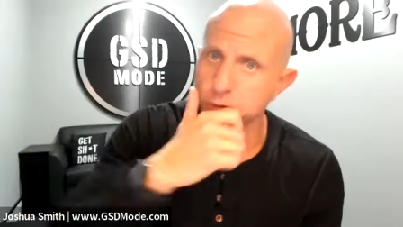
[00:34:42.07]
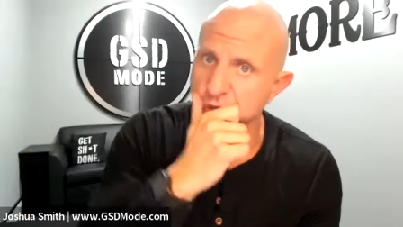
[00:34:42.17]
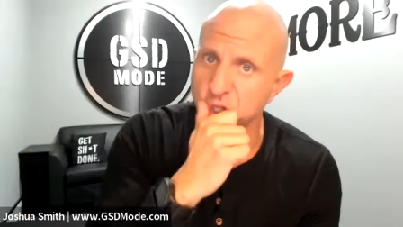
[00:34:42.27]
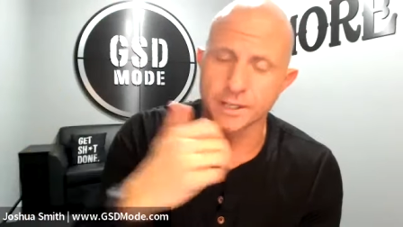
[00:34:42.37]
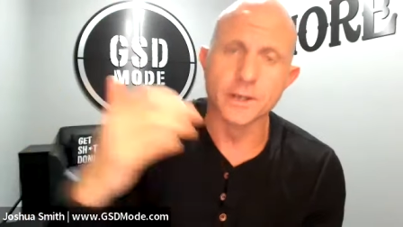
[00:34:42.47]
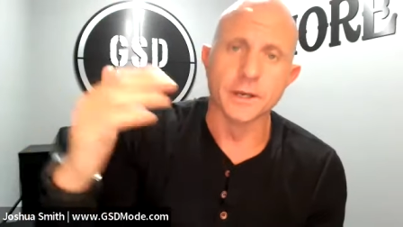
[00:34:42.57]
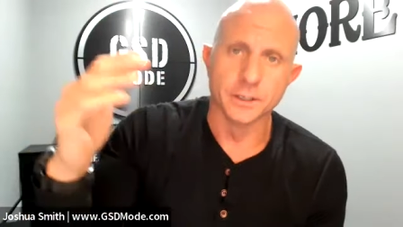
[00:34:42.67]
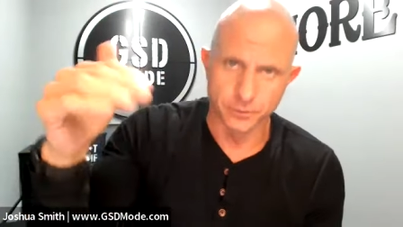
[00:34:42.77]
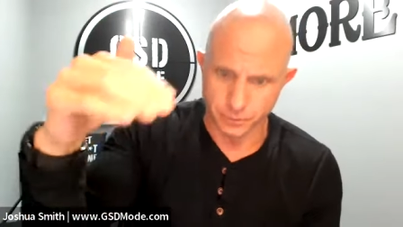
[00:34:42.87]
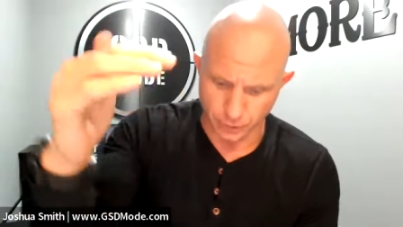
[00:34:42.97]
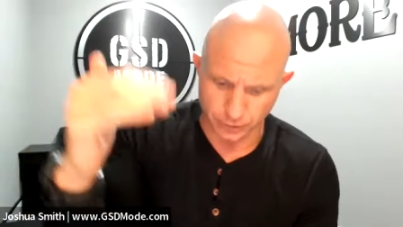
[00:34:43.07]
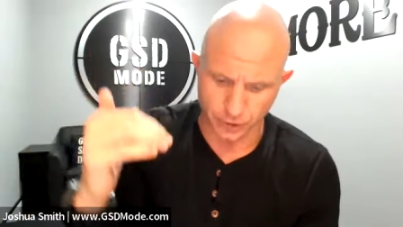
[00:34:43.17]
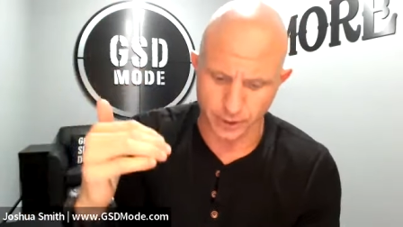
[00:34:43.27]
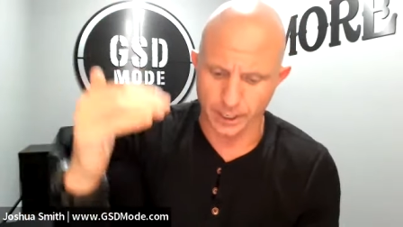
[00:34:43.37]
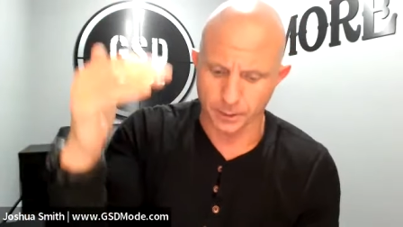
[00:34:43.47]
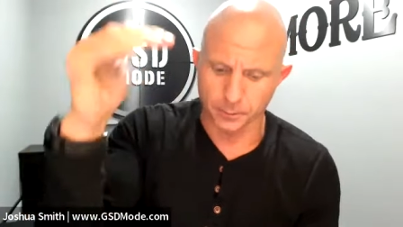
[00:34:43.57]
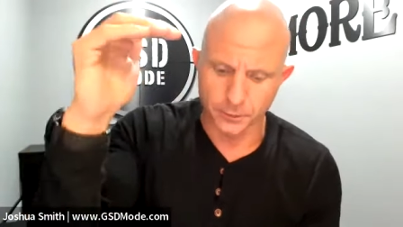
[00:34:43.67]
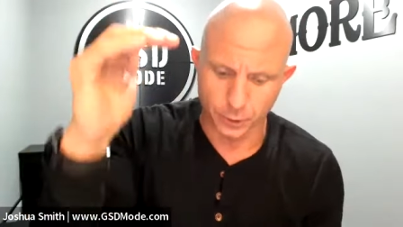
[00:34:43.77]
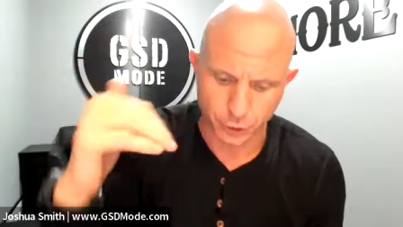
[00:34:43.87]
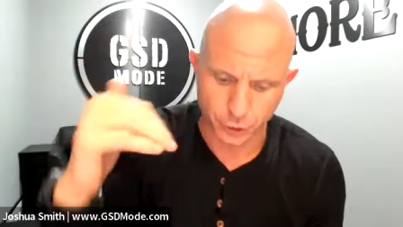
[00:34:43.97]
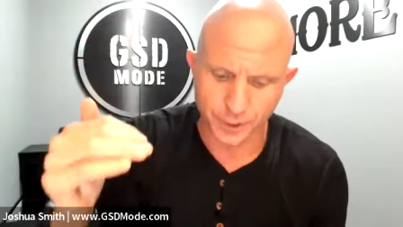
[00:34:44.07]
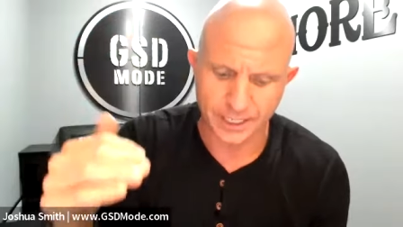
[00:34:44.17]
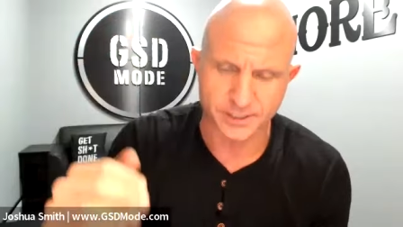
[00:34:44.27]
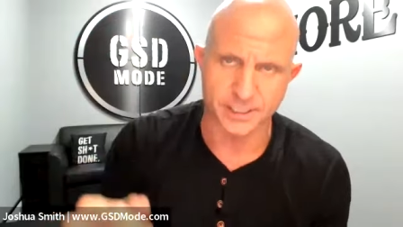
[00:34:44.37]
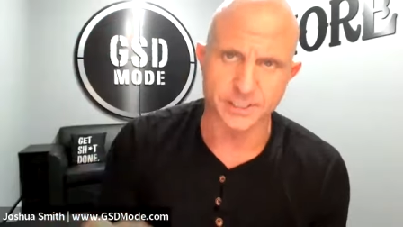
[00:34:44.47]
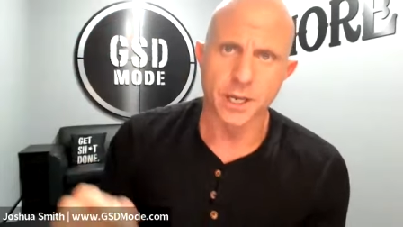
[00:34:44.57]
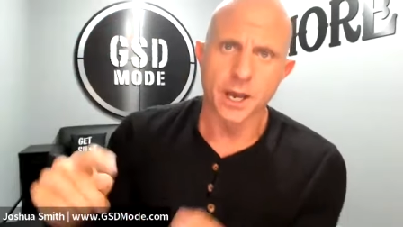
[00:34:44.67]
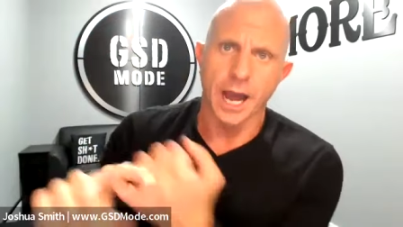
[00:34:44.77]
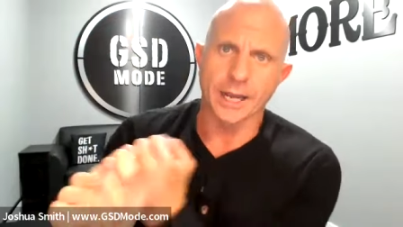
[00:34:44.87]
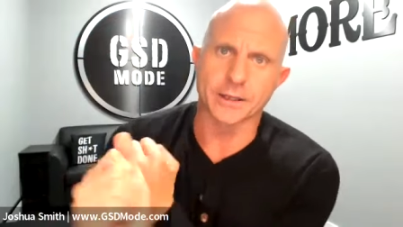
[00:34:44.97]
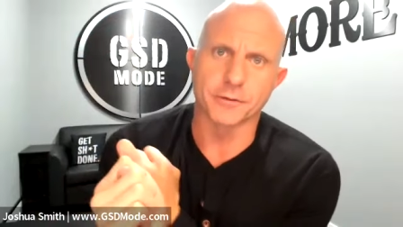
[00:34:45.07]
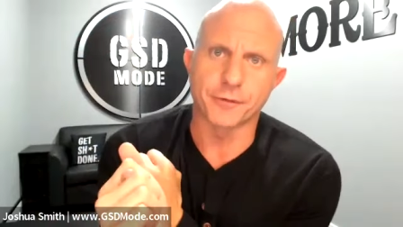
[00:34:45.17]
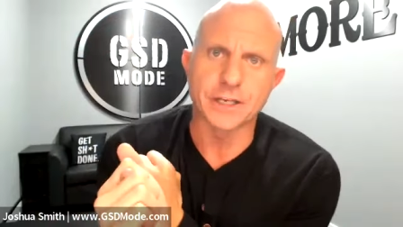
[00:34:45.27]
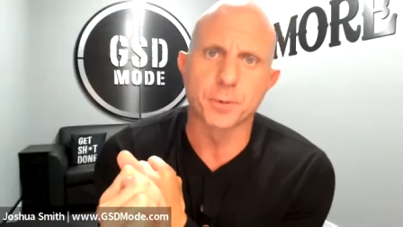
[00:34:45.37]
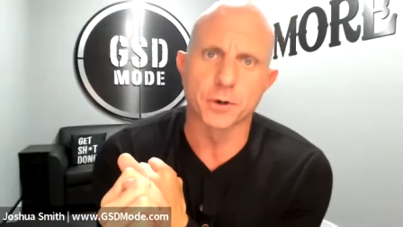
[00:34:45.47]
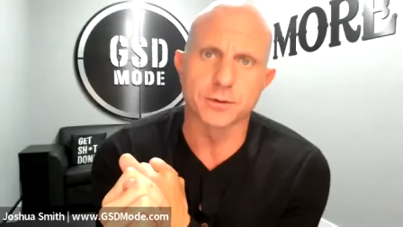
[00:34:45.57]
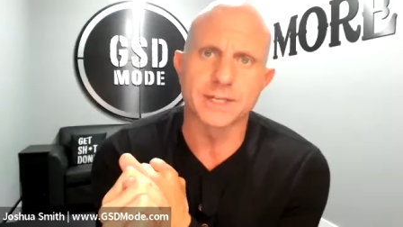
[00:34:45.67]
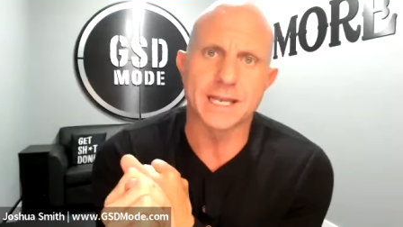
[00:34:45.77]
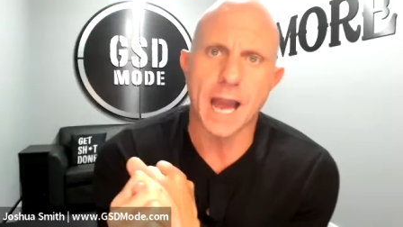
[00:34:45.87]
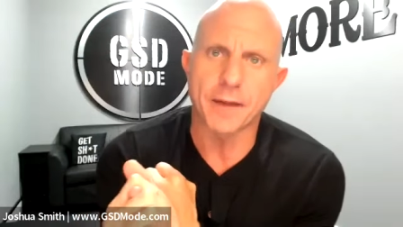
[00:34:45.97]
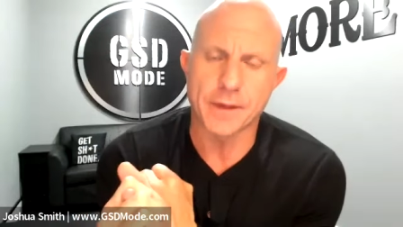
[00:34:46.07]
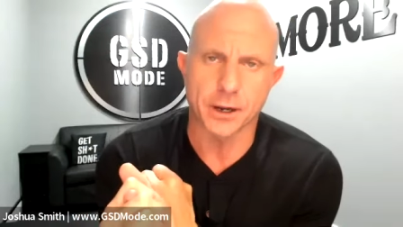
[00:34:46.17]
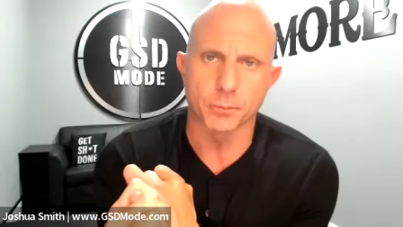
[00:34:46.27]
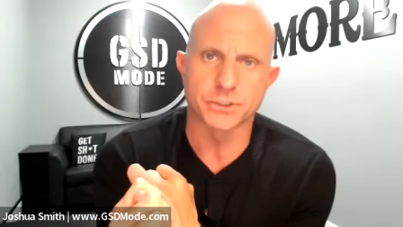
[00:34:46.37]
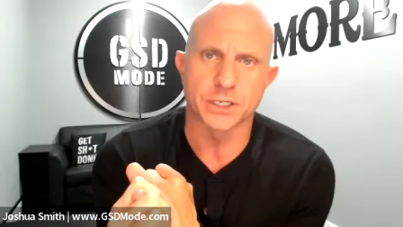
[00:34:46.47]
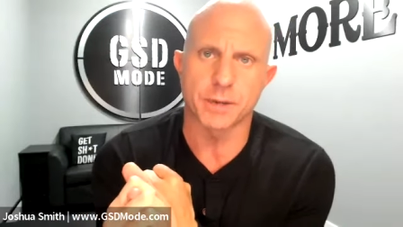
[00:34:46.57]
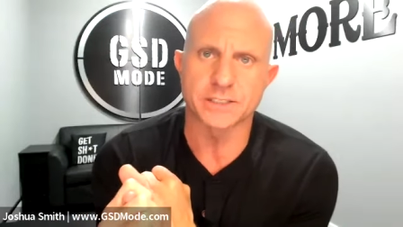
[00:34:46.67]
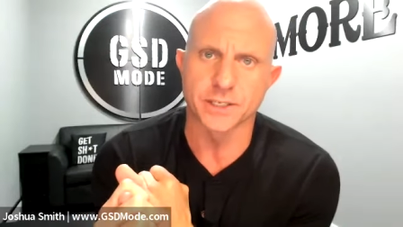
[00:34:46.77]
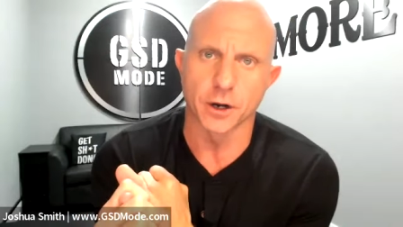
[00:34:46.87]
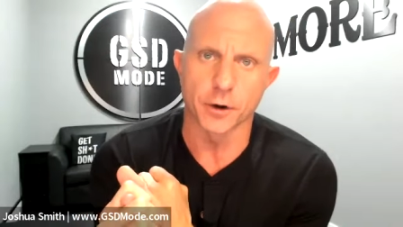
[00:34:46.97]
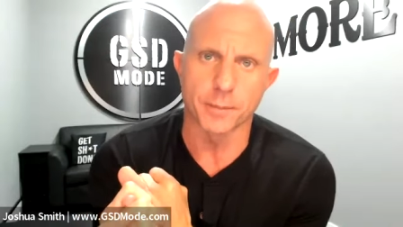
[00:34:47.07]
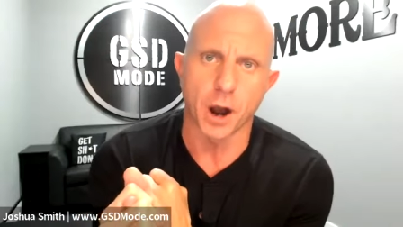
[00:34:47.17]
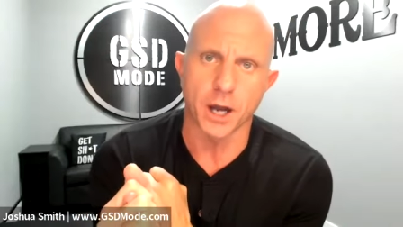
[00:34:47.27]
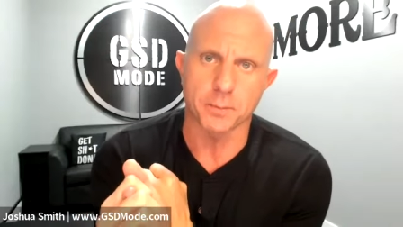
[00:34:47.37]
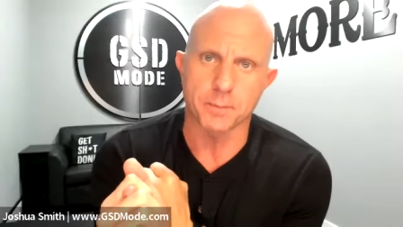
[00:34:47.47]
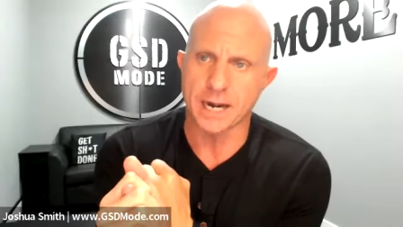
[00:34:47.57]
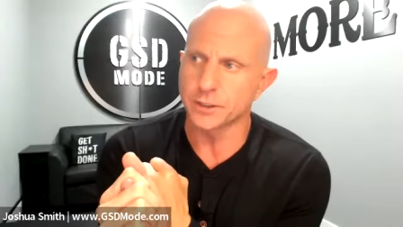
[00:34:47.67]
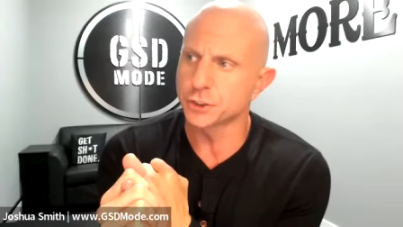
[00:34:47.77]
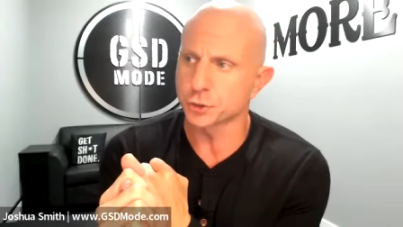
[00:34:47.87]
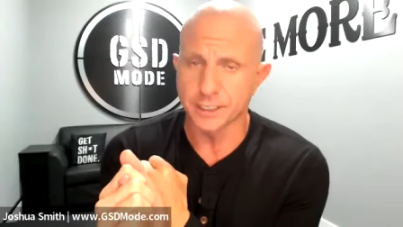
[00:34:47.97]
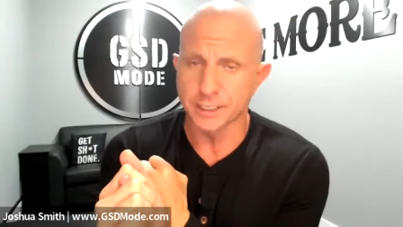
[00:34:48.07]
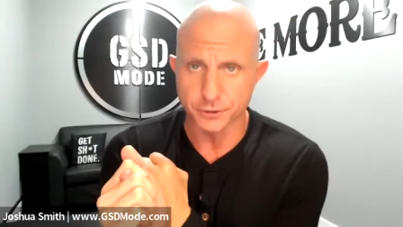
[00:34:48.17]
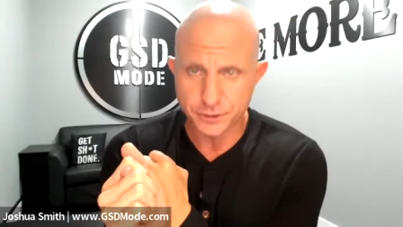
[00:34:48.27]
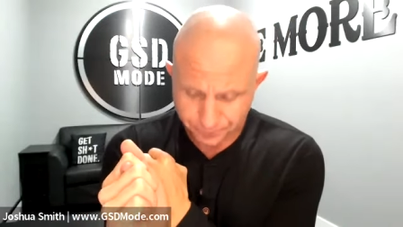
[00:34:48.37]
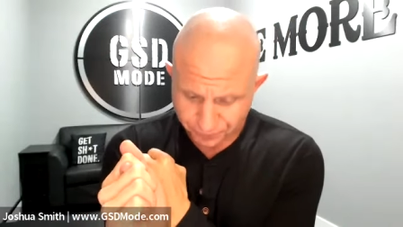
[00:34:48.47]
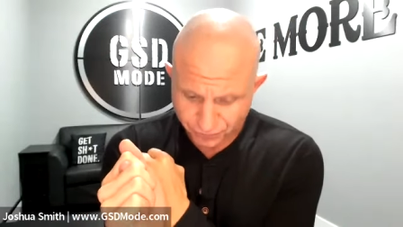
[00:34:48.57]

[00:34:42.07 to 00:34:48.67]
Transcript: So like to, to, kind of you know showcase these, I get a Facebook lead ad that comes into my CRM that automatically triggers